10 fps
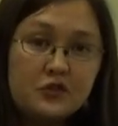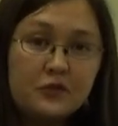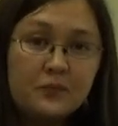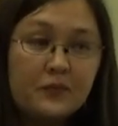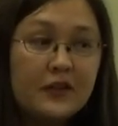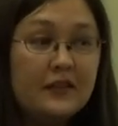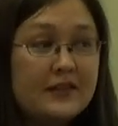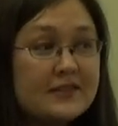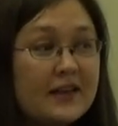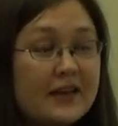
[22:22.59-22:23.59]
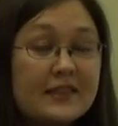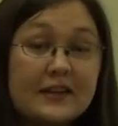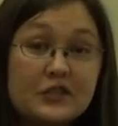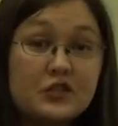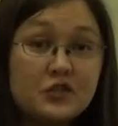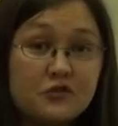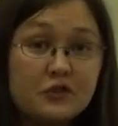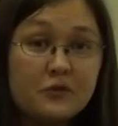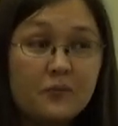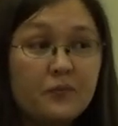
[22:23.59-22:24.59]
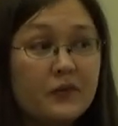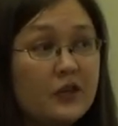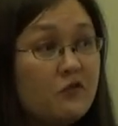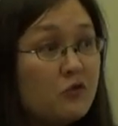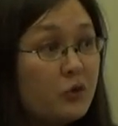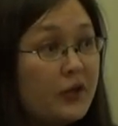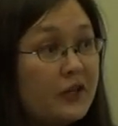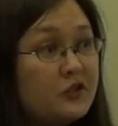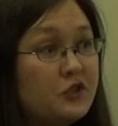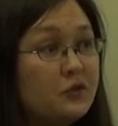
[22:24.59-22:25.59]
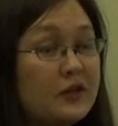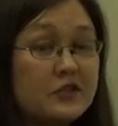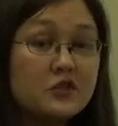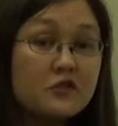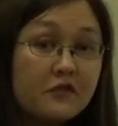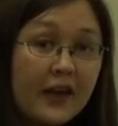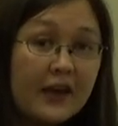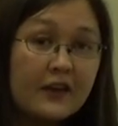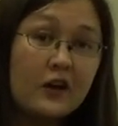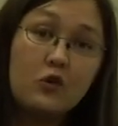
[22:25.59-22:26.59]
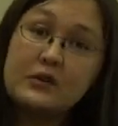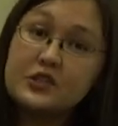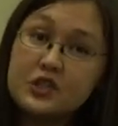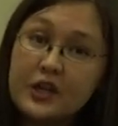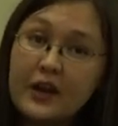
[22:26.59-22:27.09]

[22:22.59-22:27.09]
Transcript: Let's say that it's true. If we do a survey, a questionnaire,